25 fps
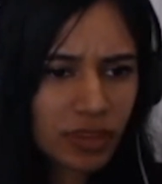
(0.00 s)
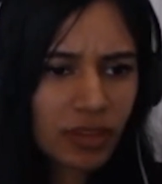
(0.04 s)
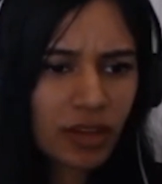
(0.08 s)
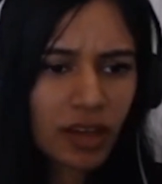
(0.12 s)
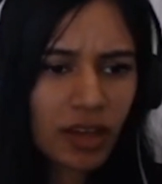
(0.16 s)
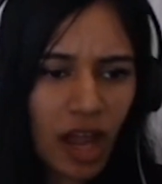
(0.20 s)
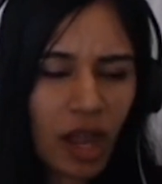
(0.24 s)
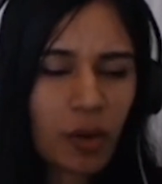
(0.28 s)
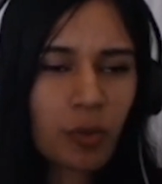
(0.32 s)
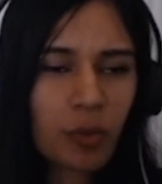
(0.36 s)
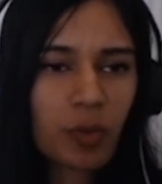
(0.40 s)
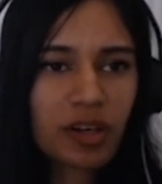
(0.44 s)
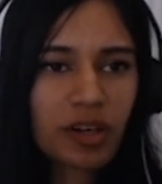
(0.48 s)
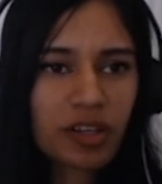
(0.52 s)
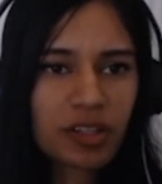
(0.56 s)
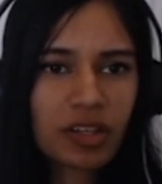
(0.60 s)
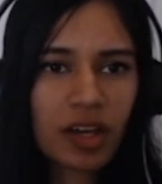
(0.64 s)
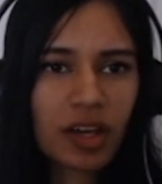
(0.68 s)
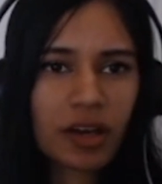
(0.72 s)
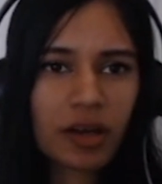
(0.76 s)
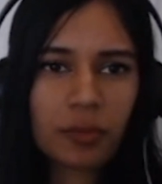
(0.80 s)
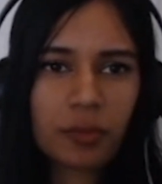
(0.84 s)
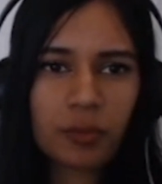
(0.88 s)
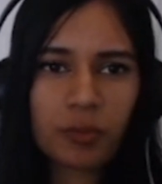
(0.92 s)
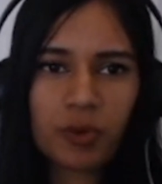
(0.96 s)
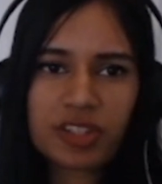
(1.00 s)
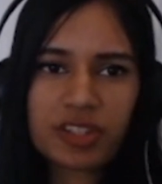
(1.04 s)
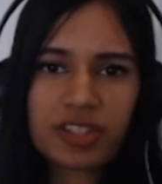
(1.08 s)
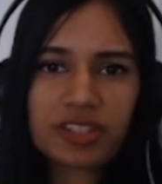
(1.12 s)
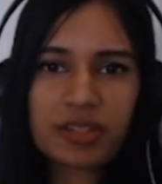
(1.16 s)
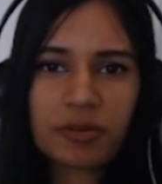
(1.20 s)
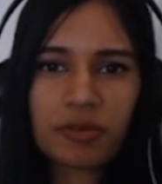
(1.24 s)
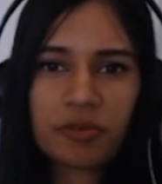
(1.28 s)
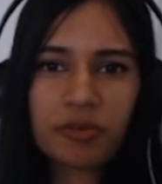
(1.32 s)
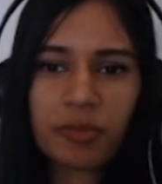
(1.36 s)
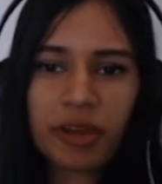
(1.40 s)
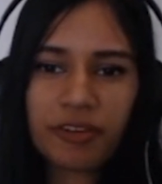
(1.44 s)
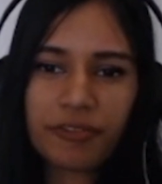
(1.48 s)
I worked with
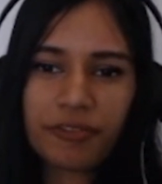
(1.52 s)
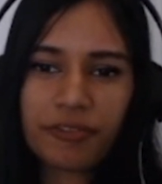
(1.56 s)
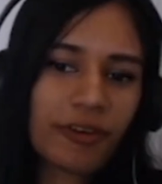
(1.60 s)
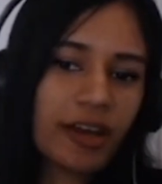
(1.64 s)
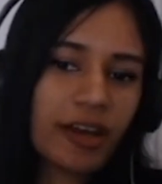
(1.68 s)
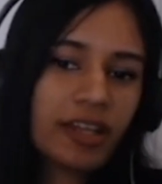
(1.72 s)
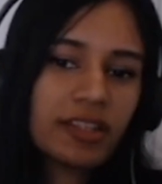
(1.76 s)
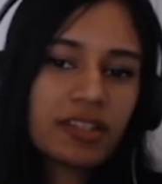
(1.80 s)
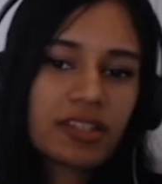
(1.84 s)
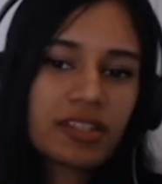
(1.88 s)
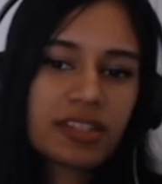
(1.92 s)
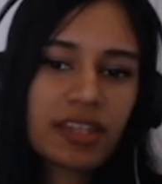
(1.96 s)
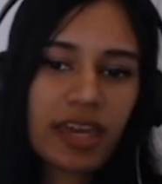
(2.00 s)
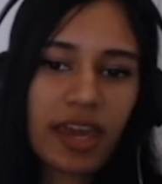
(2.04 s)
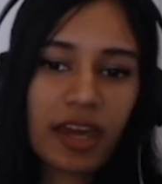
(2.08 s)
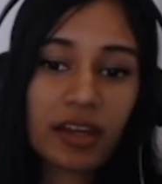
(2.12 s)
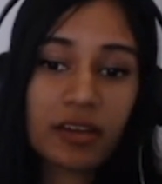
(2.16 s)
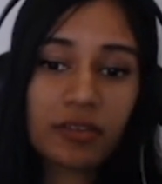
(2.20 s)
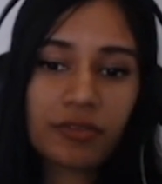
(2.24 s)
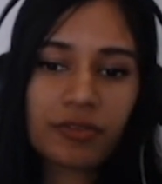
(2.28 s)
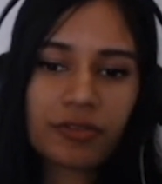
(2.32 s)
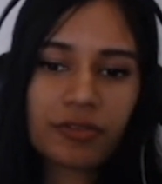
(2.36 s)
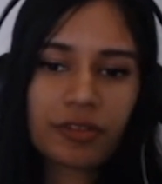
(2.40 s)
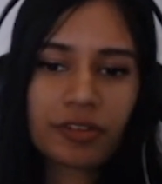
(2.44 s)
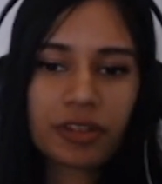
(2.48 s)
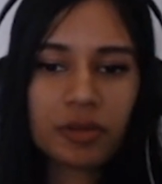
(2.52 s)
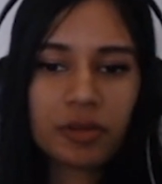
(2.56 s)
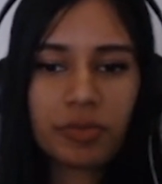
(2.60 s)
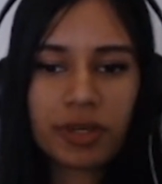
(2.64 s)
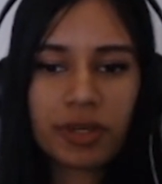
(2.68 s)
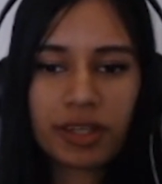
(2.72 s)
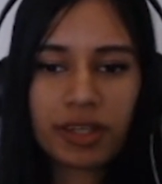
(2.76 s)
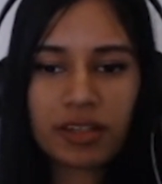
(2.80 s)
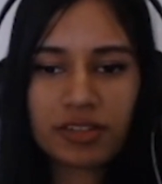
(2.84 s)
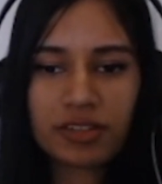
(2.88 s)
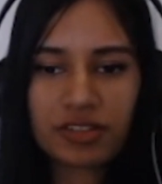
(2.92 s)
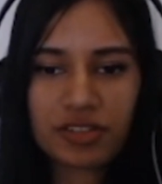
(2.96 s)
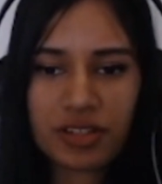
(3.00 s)
some of my friends. They had a really
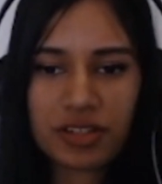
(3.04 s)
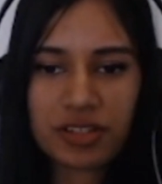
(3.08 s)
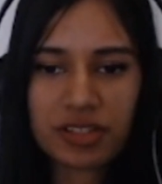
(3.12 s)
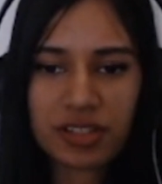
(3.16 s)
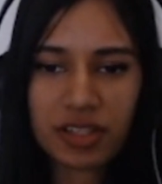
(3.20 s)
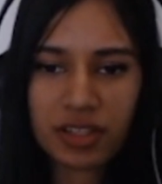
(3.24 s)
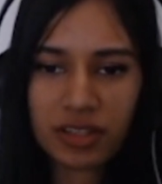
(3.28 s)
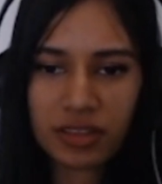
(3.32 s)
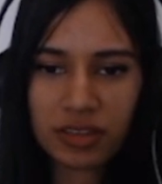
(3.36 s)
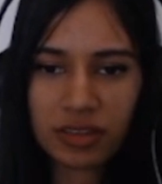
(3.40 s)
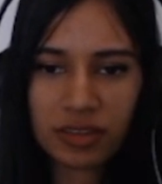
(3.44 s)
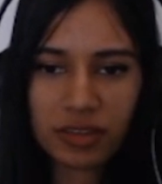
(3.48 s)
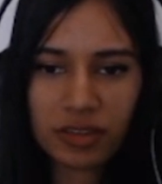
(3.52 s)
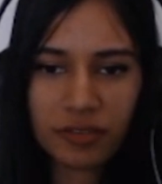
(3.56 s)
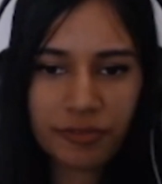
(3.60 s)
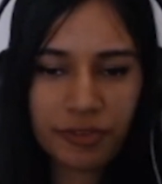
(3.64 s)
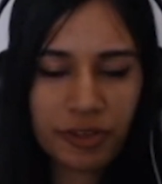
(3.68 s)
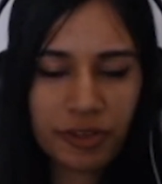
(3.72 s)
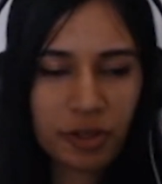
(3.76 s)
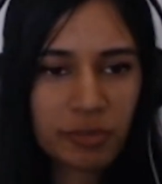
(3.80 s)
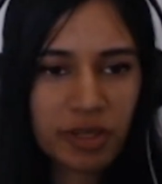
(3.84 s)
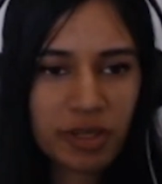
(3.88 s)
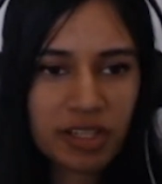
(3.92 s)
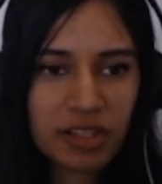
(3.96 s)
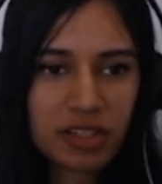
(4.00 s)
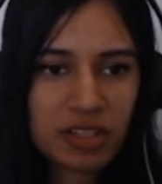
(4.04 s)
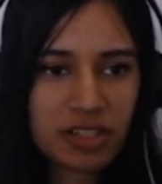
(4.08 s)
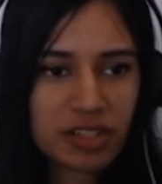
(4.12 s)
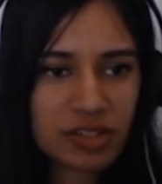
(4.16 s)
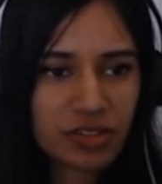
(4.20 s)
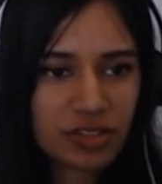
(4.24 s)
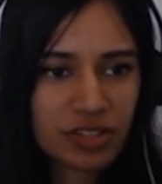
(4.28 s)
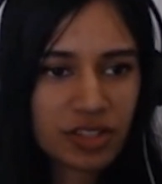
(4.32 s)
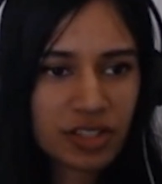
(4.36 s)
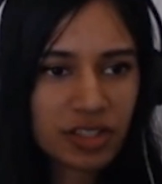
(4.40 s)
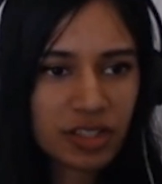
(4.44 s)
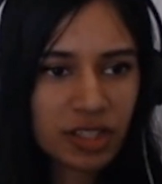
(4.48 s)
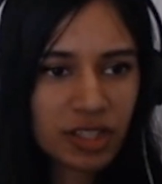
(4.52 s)
big interest in the film
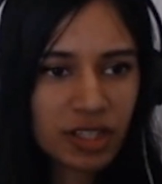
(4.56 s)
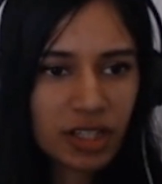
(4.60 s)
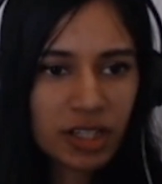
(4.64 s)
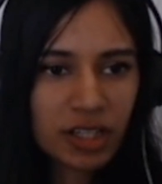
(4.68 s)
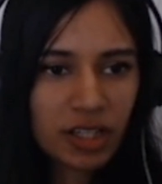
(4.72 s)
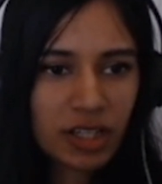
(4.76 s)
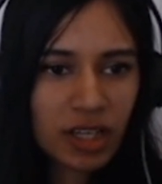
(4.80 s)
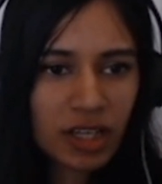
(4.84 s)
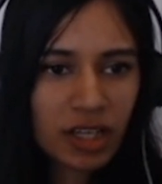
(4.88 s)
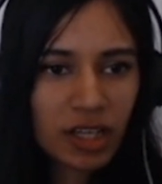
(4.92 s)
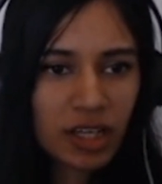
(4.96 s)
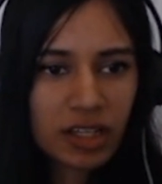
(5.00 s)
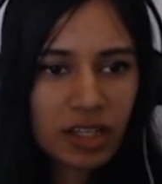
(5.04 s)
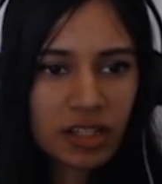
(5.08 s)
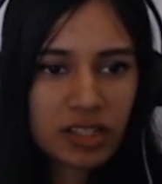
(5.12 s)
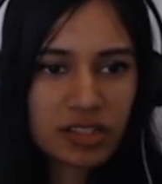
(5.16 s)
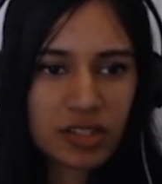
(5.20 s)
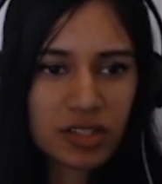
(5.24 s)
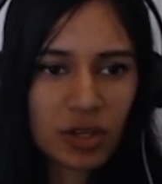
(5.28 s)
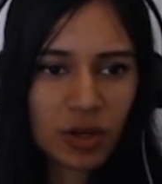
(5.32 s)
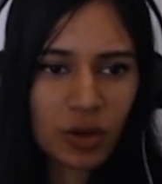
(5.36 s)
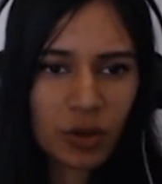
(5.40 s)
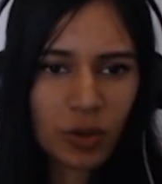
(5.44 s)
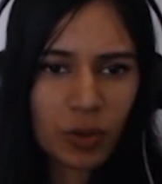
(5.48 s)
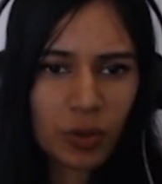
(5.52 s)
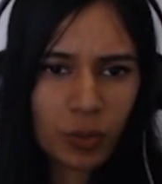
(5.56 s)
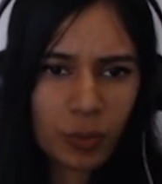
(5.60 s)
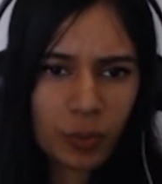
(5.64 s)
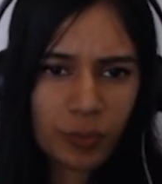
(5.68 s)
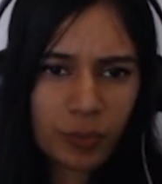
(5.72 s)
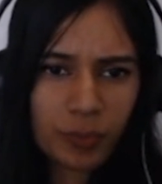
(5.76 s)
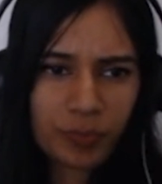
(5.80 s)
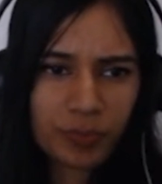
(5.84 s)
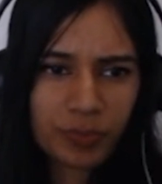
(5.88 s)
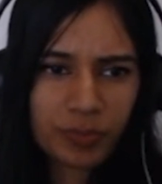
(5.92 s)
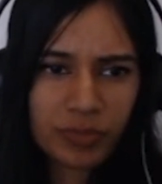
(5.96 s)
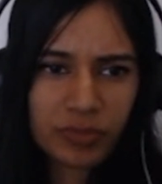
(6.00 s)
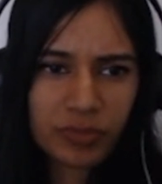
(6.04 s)
industry, so
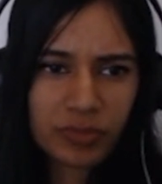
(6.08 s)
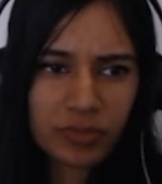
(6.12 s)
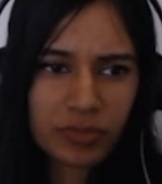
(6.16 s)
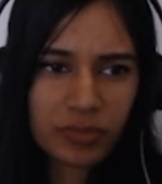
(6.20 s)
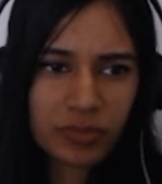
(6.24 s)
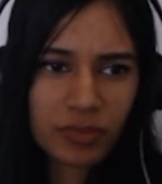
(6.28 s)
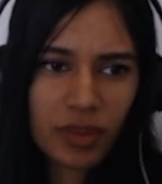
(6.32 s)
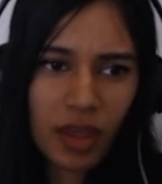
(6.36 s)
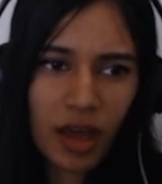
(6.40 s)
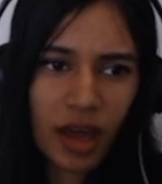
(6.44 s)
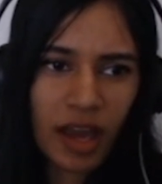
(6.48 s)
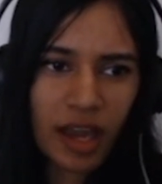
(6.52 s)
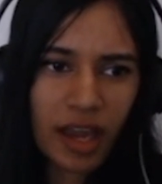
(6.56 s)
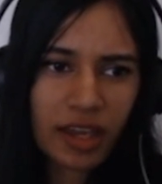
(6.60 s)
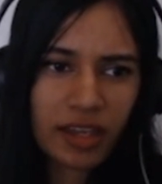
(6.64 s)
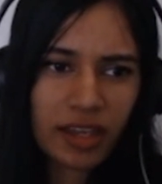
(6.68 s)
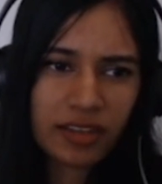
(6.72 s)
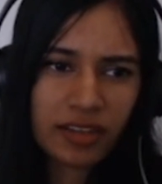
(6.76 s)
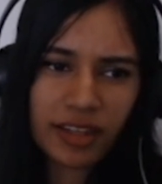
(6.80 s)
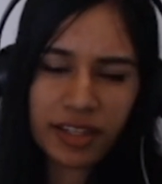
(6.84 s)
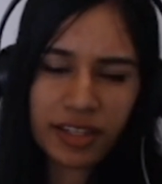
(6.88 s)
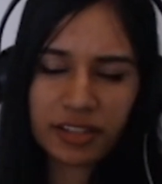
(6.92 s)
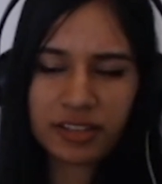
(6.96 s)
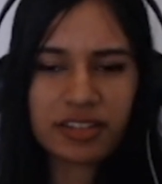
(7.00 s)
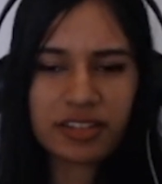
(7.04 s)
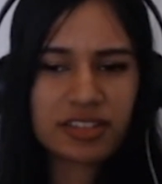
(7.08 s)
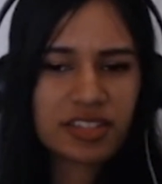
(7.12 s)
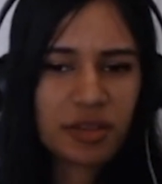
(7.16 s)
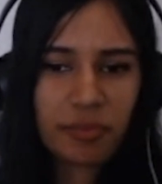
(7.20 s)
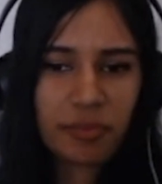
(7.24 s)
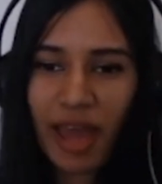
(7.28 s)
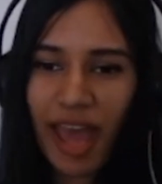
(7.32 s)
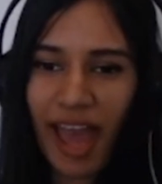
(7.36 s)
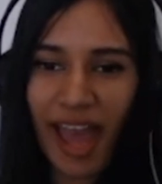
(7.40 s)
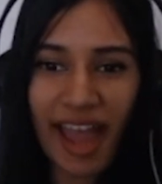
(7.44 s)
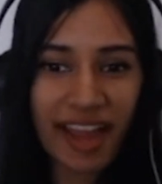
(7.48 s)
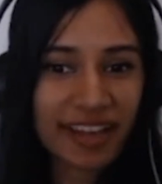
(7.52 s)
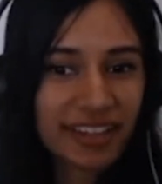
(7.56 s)
I like did some
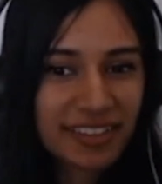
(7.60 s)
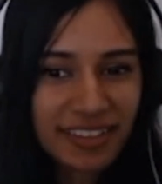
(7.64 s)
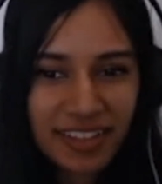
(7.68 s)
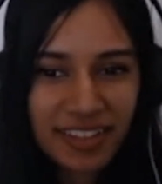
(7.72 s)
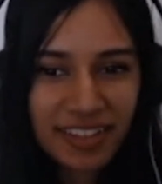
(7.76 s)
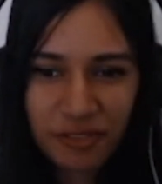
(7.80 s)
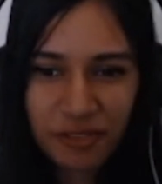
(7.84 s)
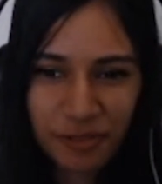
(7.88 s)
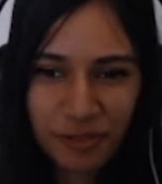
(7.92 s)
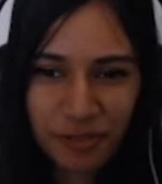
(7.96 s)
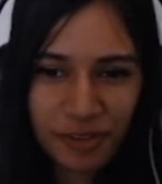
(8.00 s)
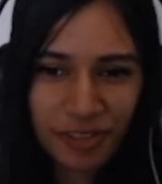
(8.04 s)
acting for